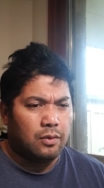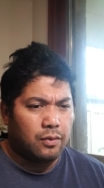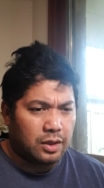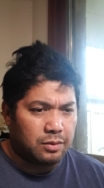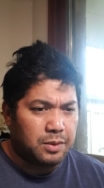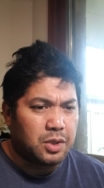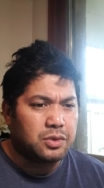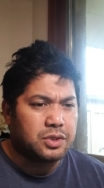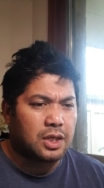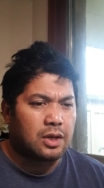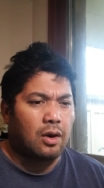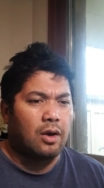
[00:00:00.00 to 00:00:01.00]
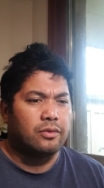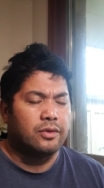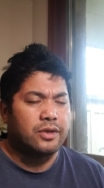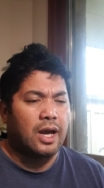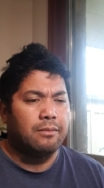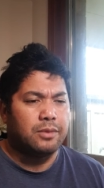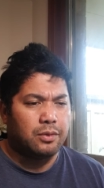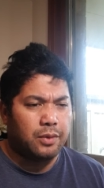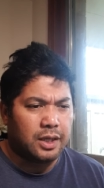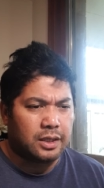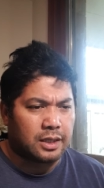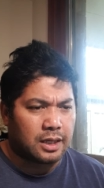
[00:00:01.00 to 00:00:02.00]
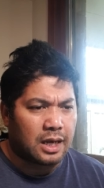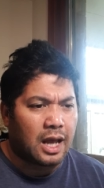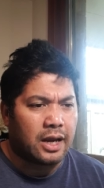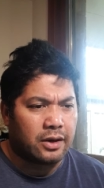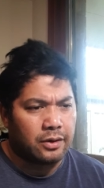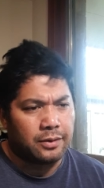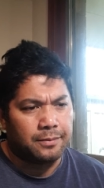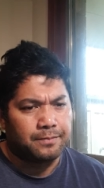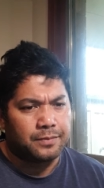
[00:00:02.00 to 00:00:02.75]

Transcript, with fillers: with music on the tambourine and lyre?